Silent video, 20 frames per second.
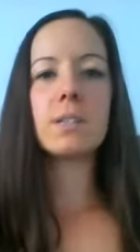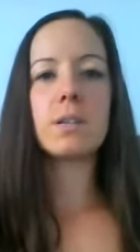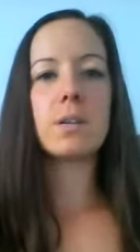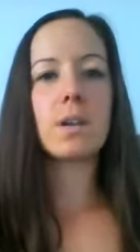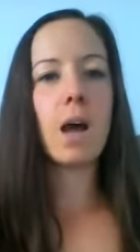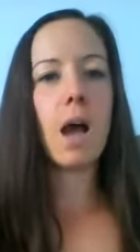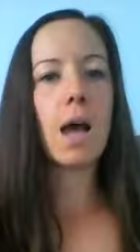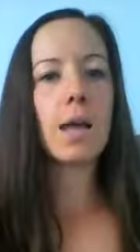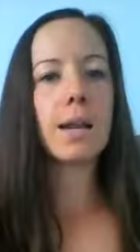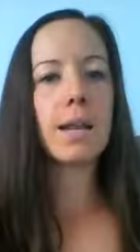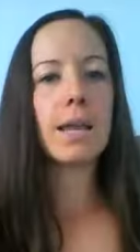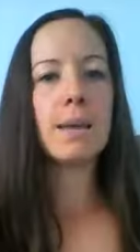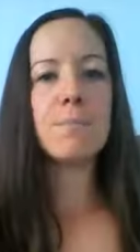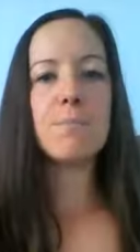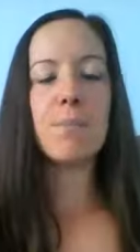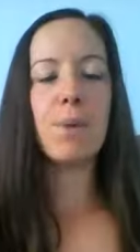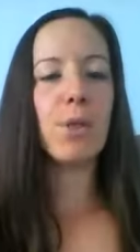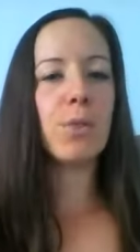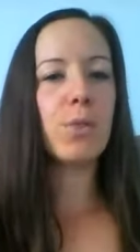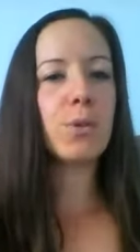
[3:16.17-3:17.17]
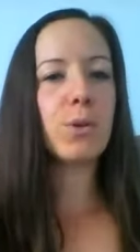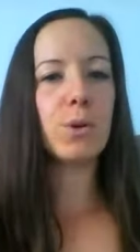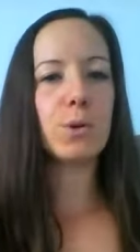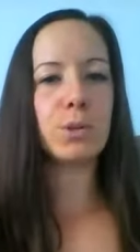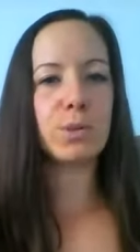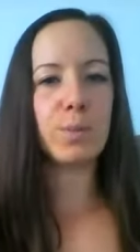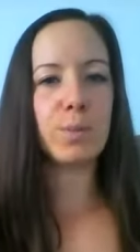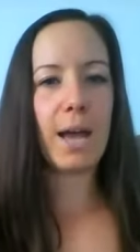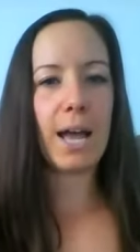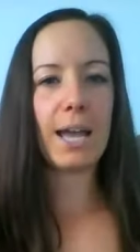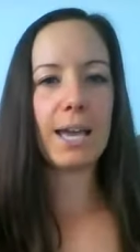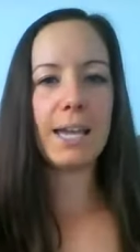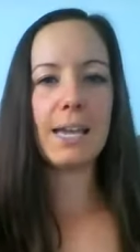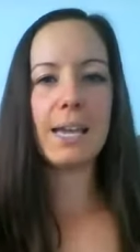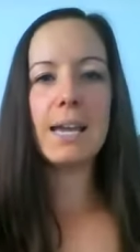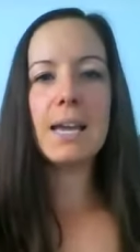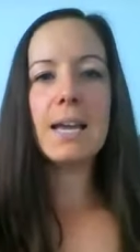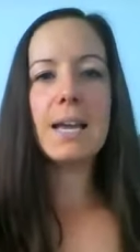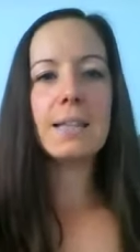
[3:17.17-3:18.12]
not a month goes by